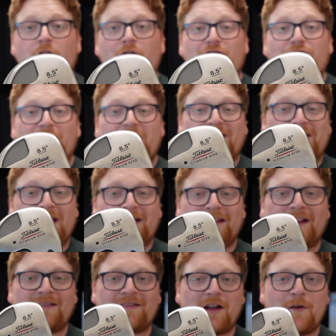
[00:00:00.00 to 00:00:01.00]
So let's kick
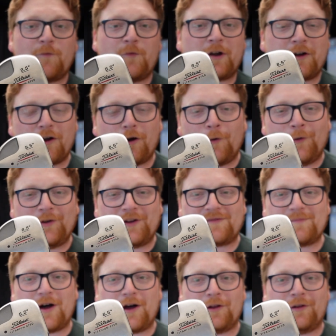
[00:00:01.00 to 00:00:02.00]
things off with our
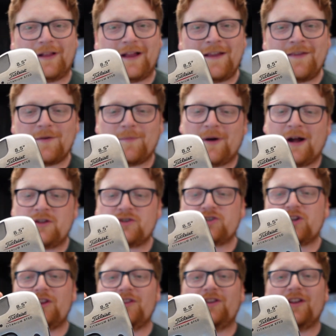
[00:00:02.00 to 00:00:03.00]
oldest model in the
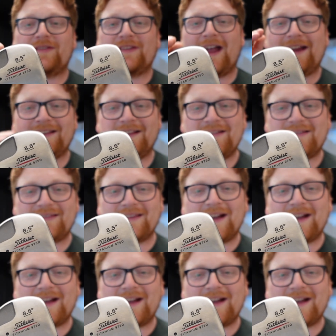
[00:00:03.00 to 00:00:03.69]
bunch, the Titleist